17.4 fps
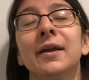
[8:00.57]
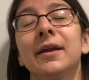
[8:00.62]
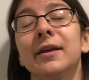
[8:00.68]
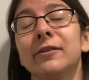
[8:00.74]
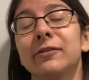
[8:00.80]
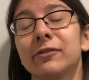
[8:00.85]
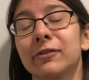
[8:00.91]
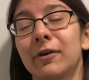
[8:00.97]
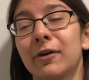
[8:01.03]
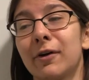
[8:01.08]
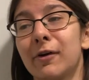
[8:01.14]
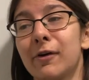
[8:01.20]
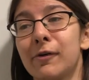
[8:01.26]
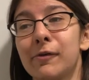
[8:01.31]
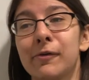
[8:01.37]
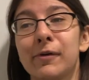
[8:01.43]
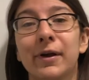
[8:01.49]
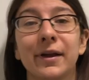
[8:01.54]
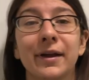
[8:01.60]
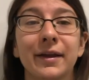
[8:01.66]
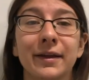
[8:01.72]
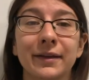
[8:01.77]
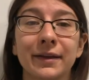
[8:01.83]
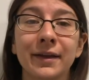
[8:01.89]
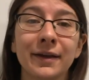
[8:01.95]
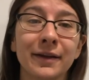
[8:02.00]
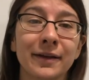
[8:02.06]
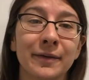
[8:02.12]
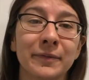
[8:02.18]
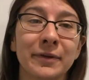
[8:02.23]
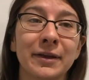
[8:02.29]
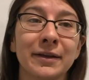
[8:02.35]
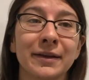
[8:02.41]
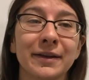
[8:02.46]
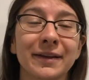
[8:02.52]
So yeah, I
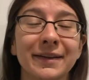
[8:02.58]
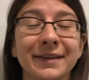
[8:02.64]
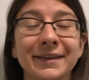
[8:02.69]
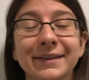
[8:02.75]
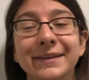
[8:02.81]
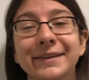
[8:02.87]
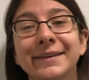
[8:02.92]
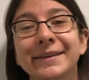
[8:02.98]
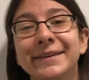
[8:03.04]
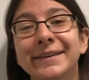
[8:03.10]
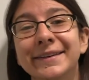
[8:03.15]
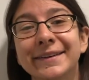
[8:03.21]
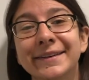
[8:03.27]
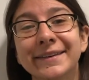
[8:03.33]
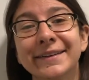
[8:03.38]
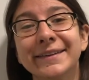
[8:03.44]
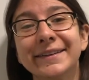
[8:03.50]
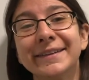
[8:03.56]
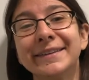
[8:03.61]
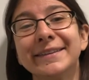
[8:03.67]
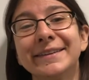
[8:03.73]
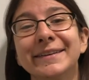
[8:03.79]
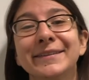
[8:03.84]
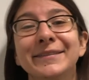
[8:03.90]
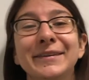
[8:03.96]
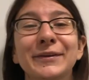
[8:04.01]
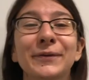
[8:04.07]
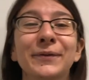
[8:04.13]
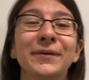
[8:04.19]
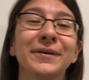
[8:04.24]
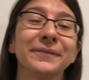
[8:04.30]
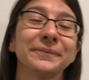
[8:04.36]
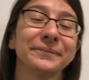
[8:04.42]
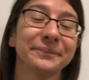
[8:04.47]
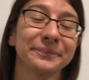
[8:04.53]
mean, it'll be
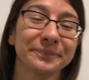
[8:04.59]
cool.